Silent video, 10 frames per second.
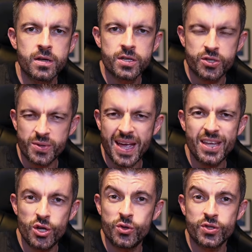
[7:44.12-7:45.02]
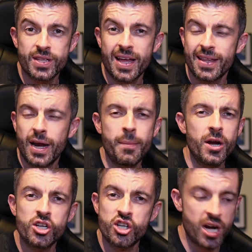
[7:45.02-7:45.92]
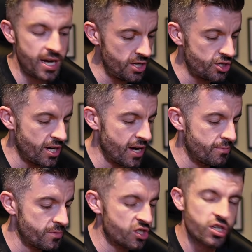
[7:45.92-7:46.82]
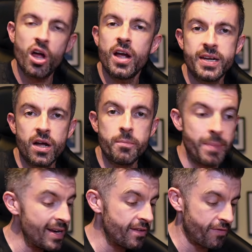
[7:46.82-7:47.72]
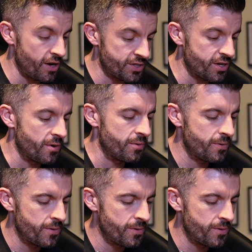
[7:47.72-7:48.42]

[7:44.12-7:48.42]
So get used to that. Then I might change it and bend the first note.